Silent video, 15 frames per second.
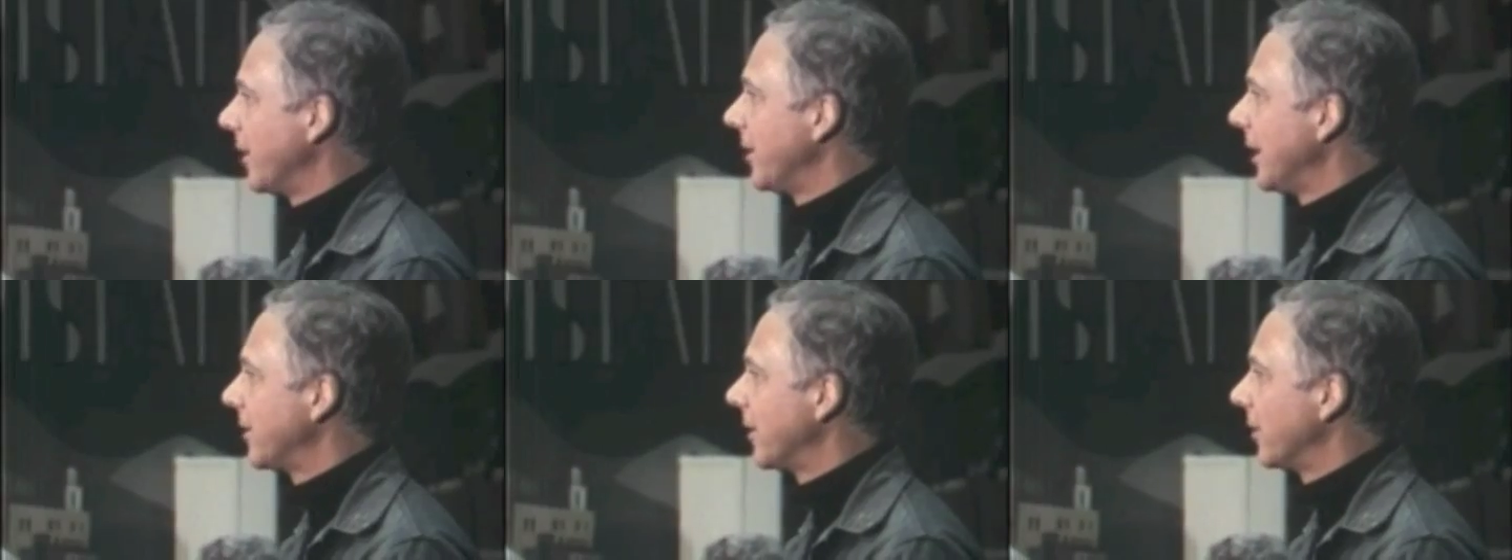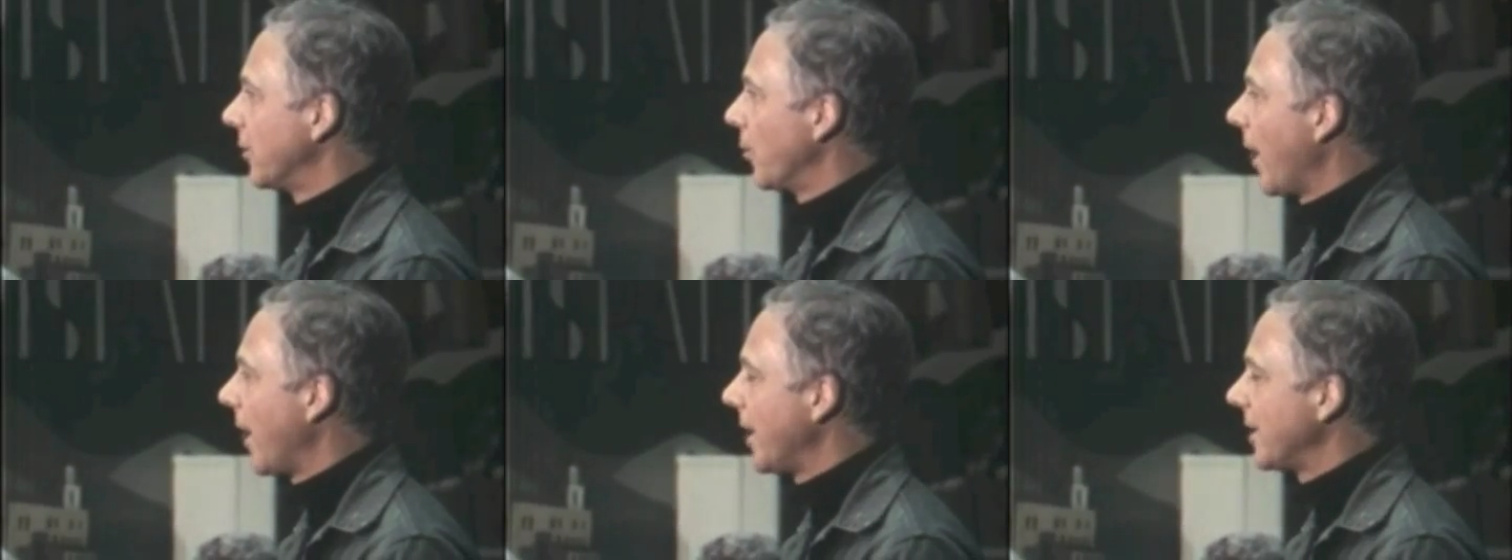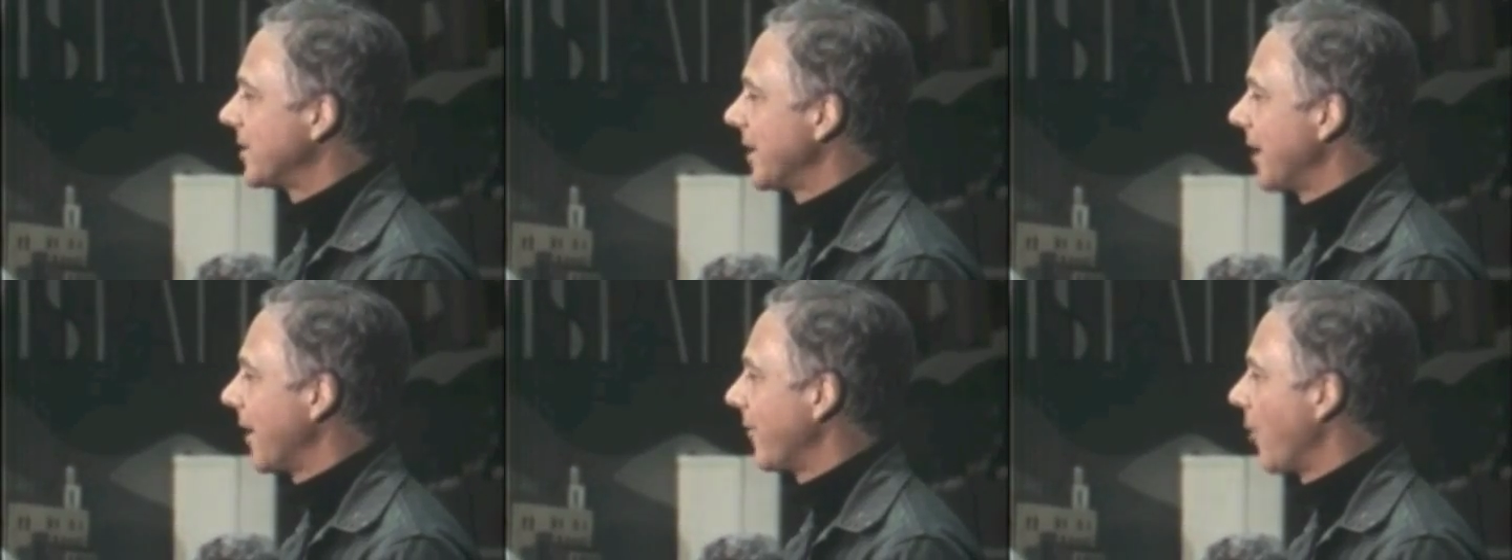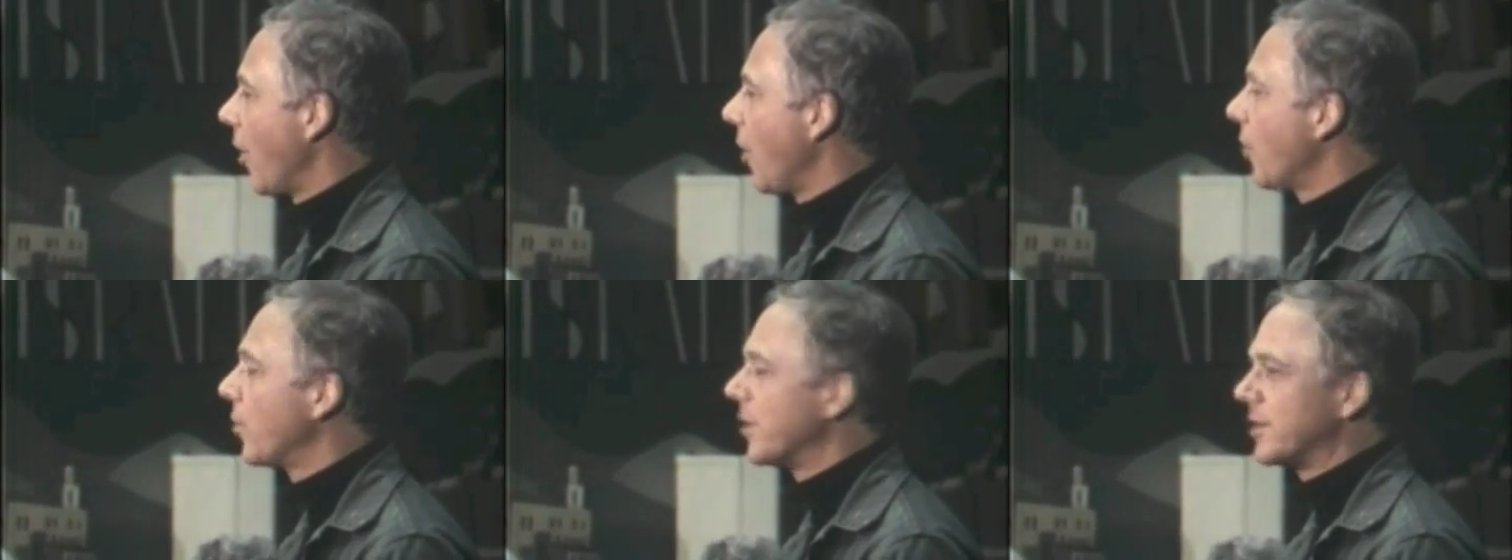think that the writing staff
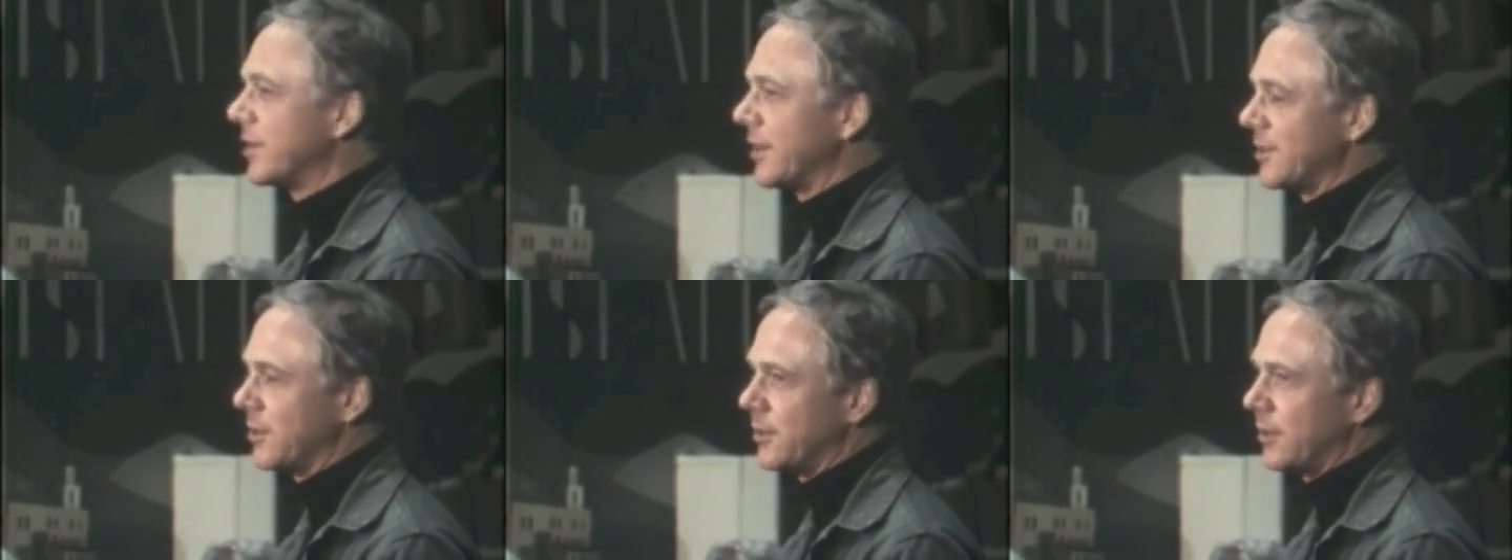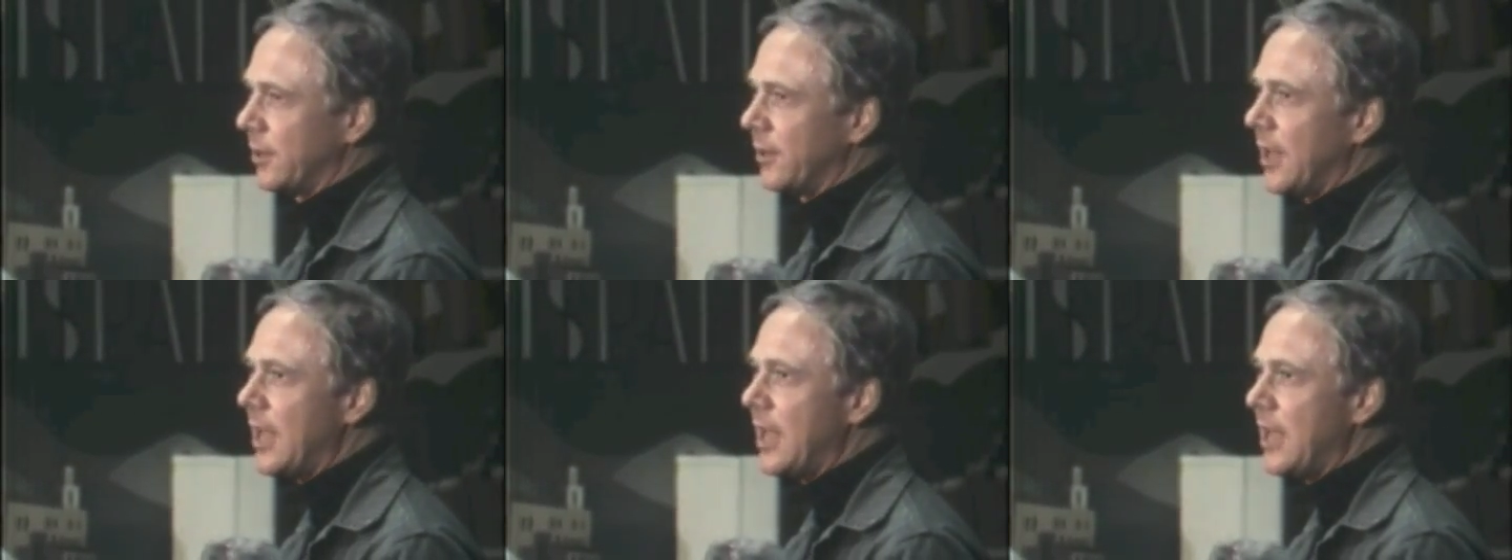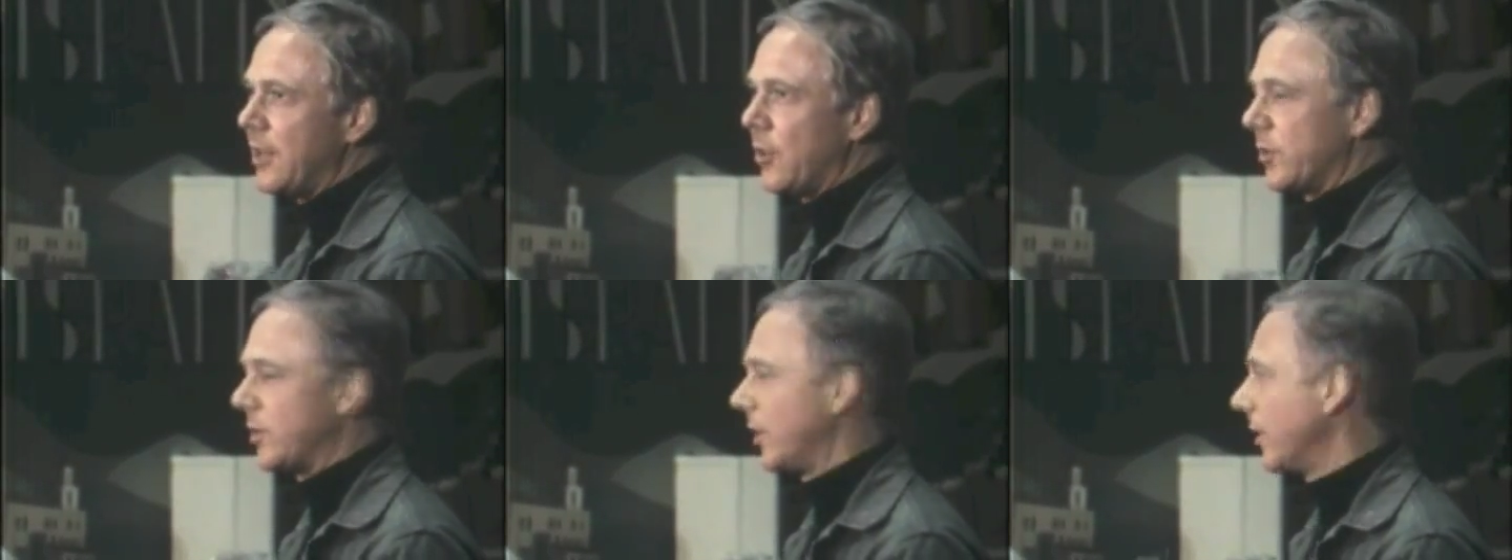always listened, and there was a